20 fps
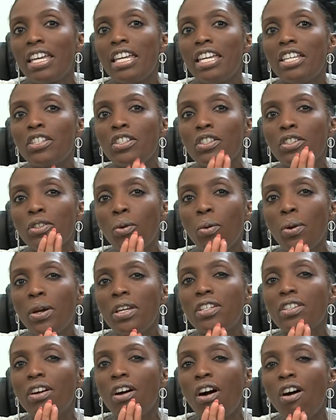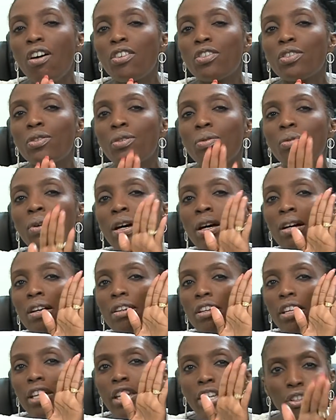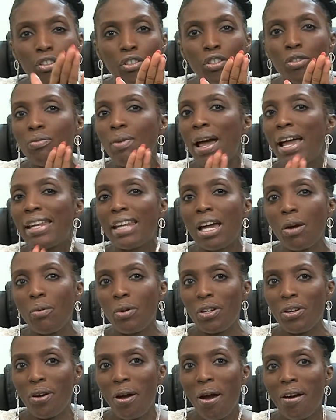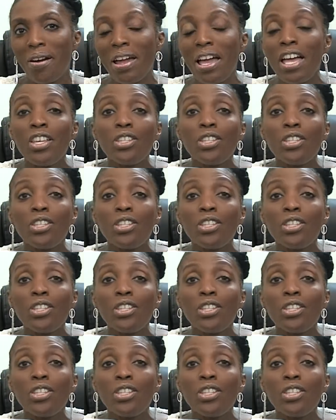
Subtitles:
is going to also heal you right now where you are.